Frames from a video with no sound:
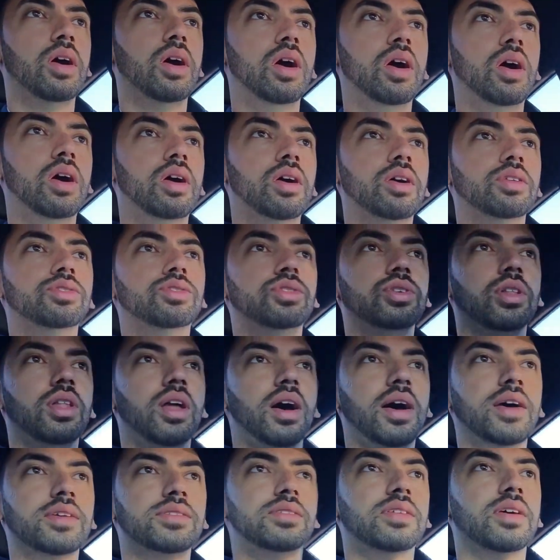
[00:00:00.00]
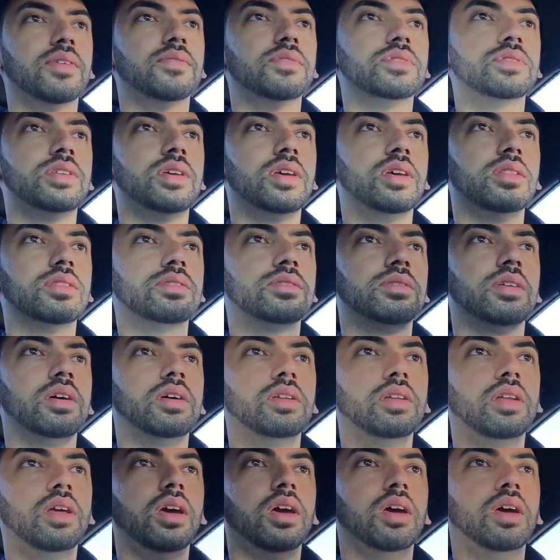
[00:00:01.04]
on July 17th,
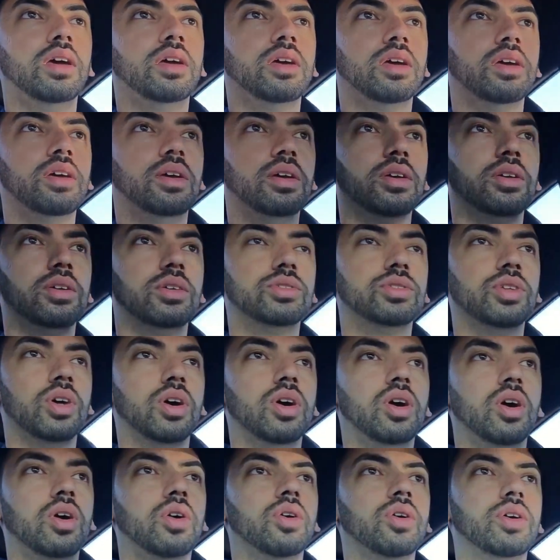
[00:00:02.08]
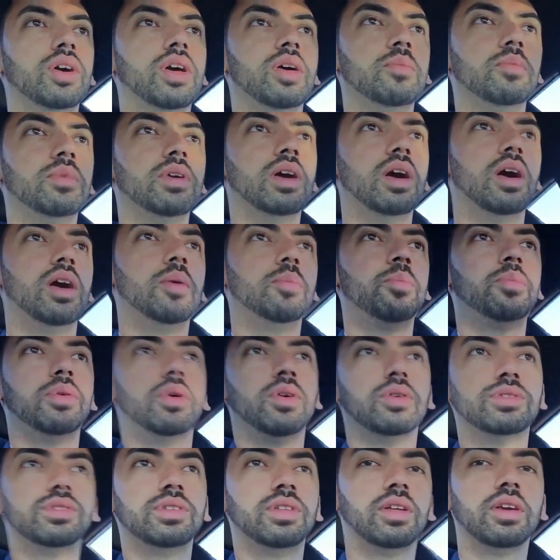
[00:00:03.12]
Sunday. So hit me up,
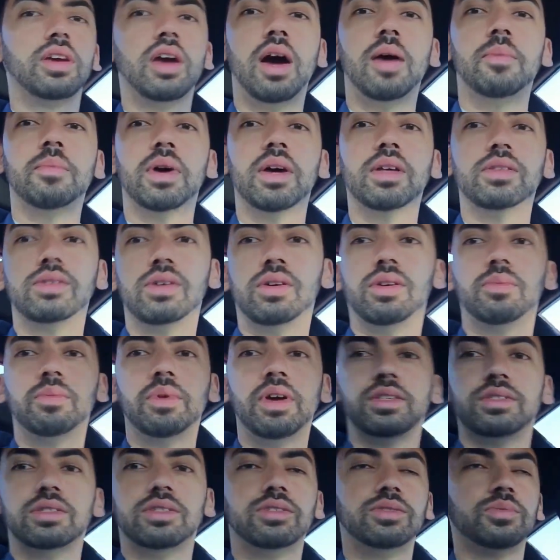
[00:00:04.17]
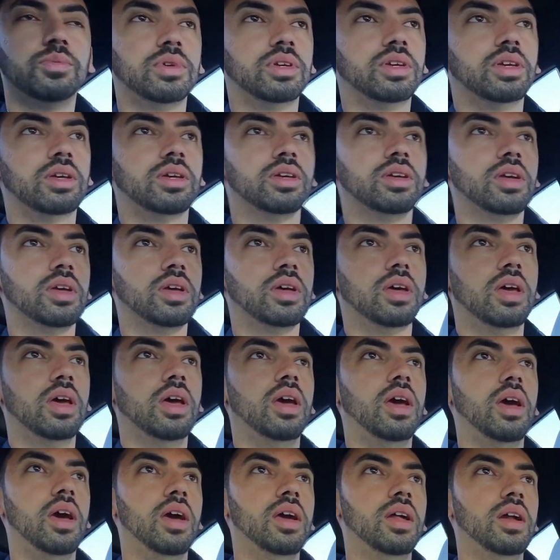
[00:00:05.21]
post in the comments or message me,
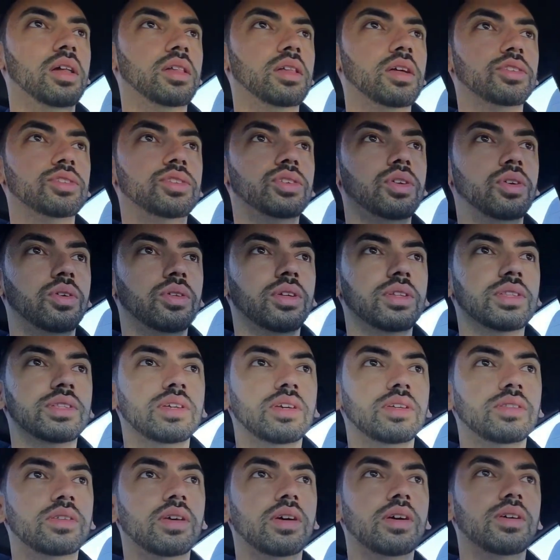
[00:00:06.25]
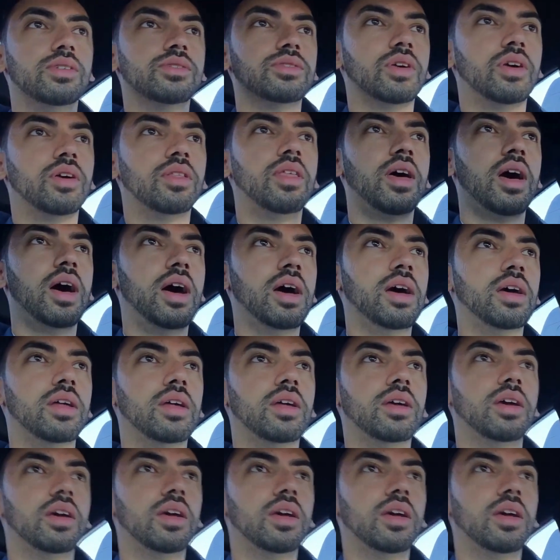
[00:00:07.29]
and I'll let you know the details on that.